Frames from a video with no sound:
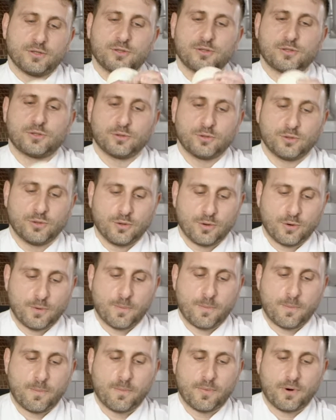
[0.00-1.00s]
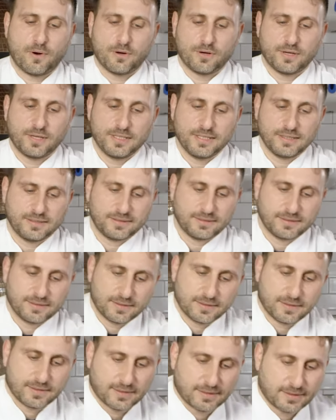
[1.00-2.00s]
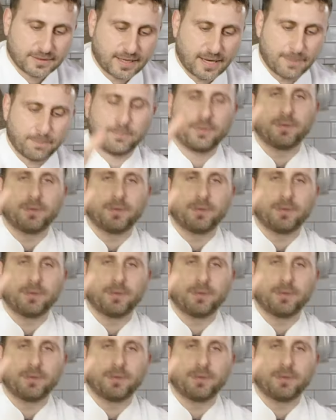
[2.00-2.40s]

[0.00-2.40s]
to ball it up.